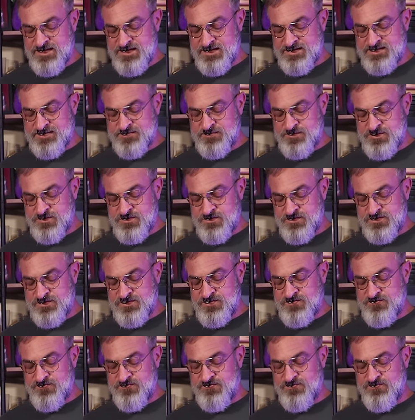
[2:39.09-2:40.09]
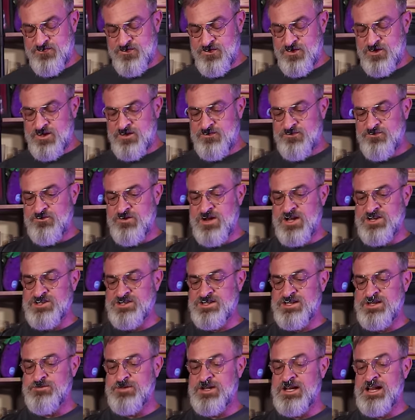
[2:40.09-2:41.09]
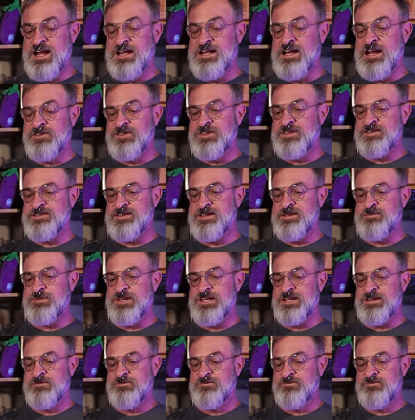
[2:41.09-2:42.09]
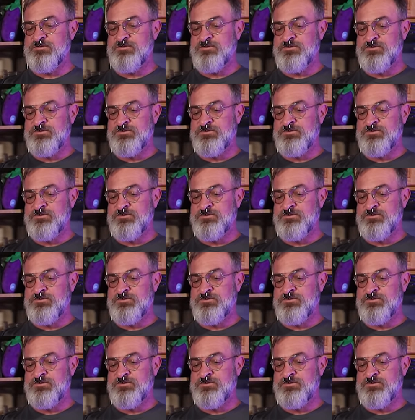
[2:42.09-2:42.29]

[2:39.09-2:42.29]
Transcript: teaspoons full of fresh semen. I got the semen. oh,